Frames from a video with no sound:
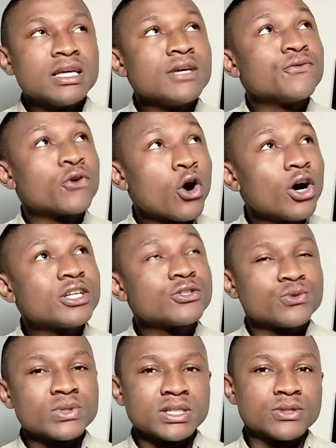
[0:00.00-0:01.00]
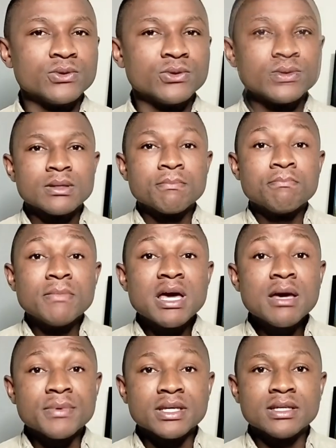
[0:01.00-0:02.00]
If God is really good,
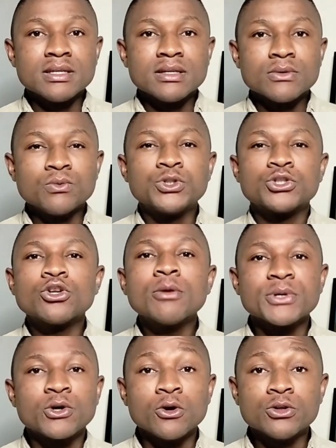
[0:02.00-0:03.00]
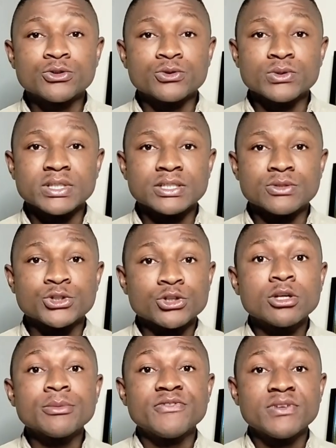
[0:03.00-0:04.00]
maybe we should not be going through this. We should
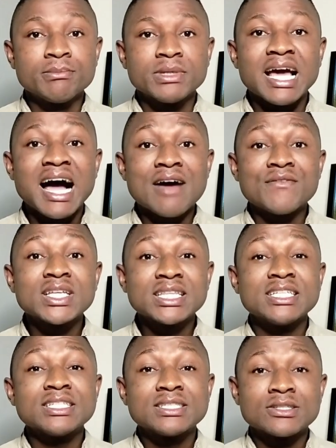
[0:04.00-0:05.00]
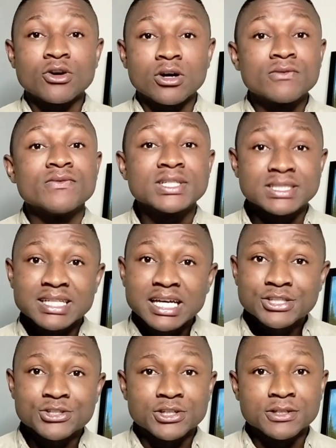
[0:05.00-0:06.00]
not even be having this
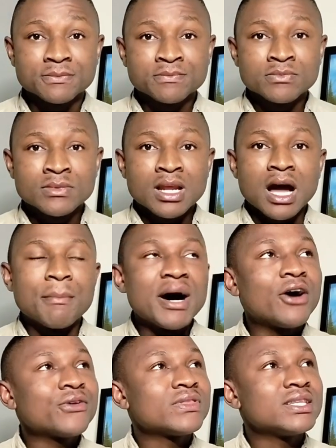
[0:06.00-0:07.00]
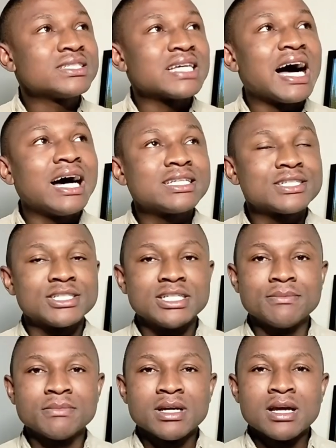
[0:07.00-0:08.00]
conversation about this hardship,
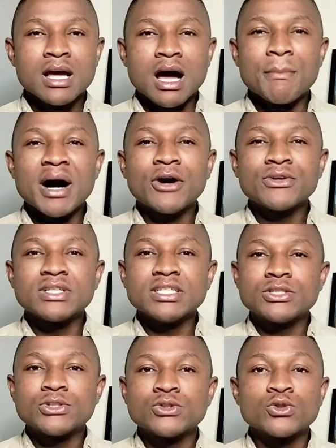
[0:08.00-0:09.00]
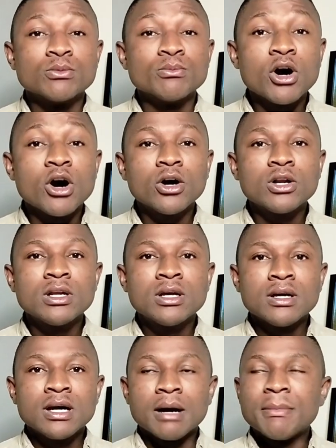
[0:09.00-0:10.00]
about this turmoil,
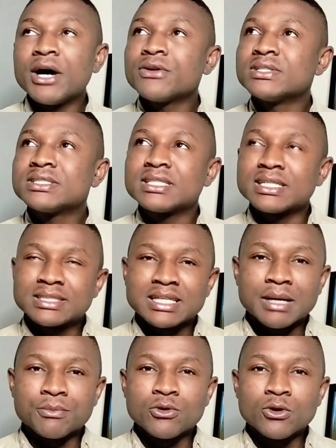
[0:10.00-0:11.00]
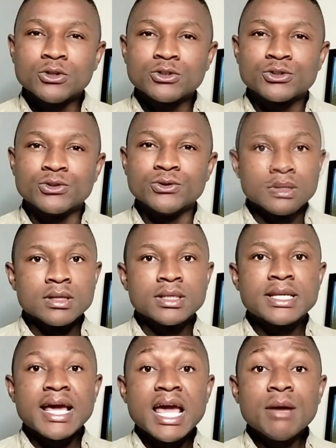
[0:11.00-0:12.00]
about these things that I'm going through.
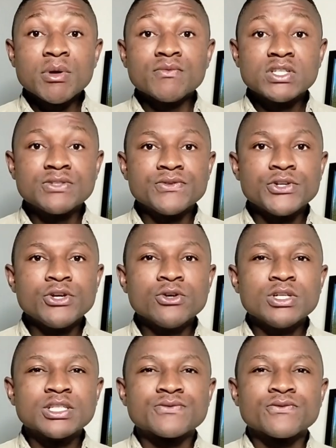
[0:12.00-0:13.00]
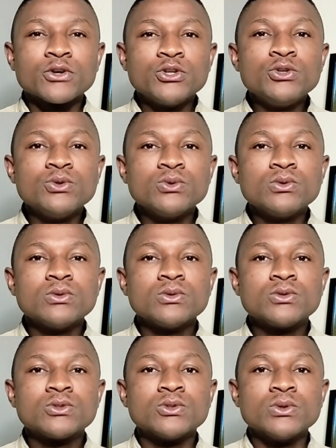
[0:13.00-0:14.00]
The aim of this video is for you
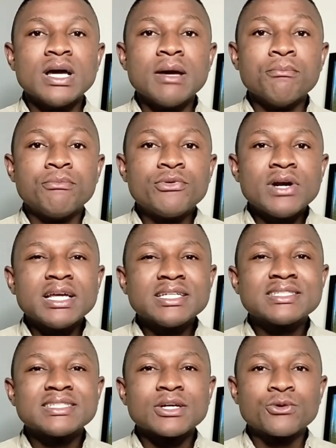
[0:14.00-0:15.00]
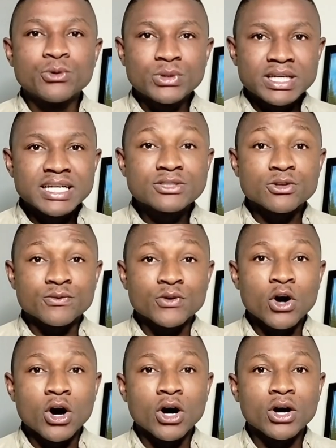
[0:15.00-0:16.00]
to embrace the goodness of
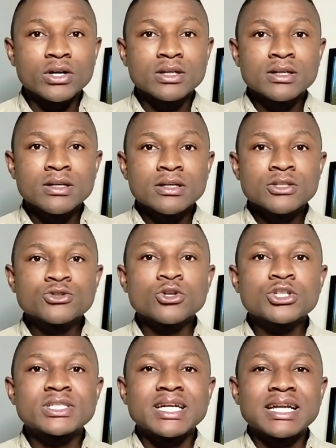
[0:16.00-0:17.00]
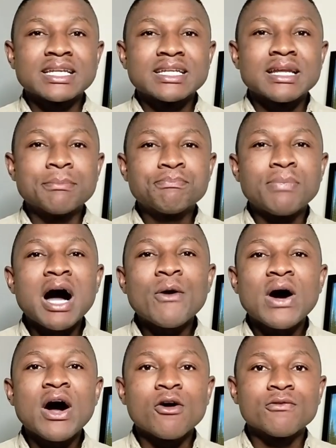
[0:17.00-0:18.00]
God such that the
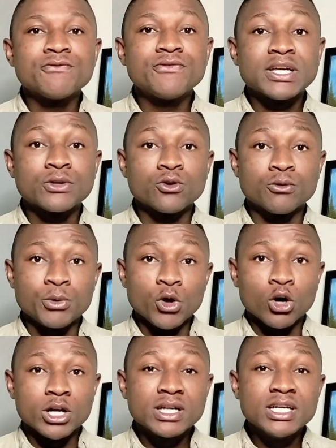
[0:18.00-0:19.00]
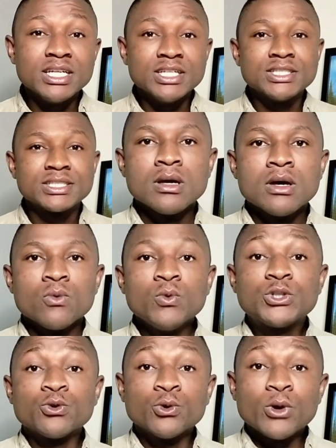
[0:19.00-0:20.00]
power of faith could be unleashed,
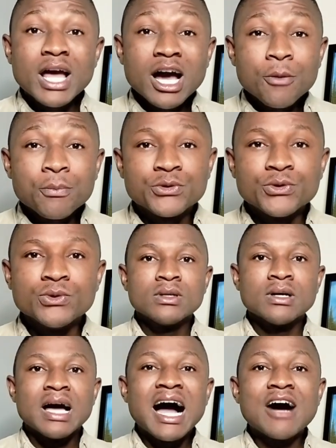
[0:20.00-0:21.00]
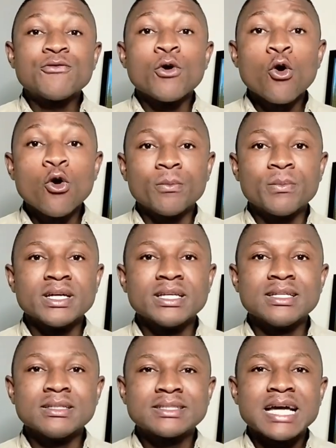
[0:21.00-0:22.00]
which will help you have hope
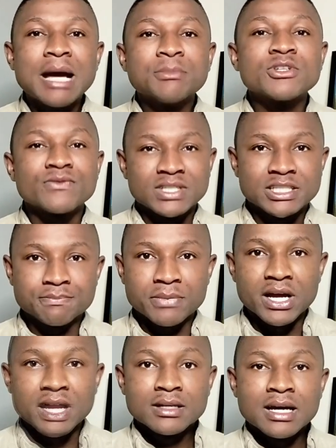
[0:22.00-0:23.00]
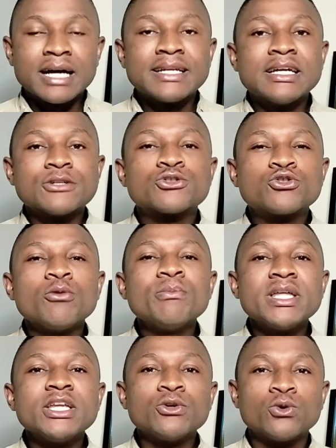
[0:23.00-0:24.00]
in times of despair. And there's so
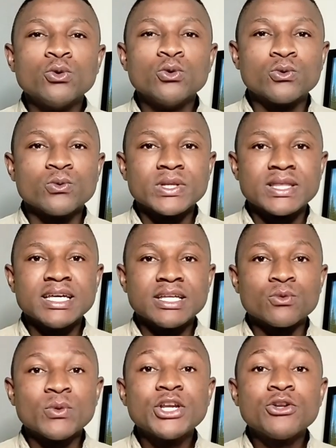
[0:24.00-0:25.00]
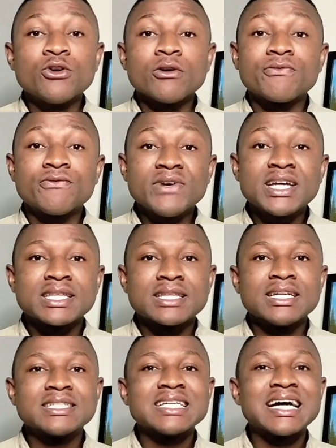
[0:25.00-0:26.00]
many good with it when your faith
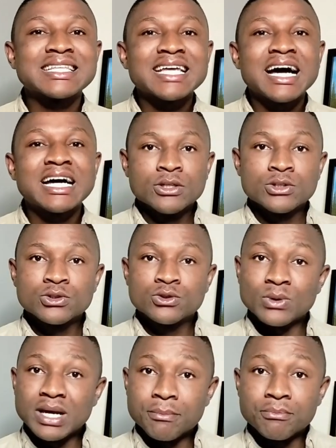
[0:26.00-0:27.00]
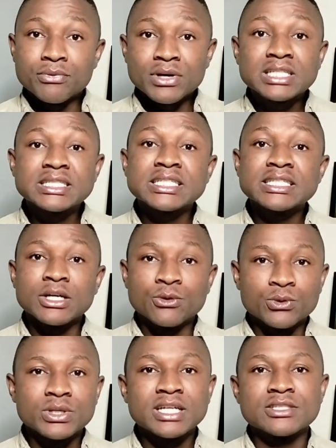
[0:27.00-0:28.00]
is attached to embracing the
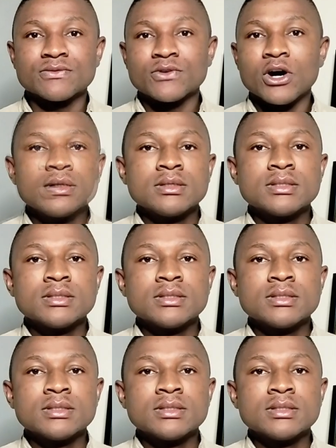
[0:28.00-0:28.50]
goodness of God.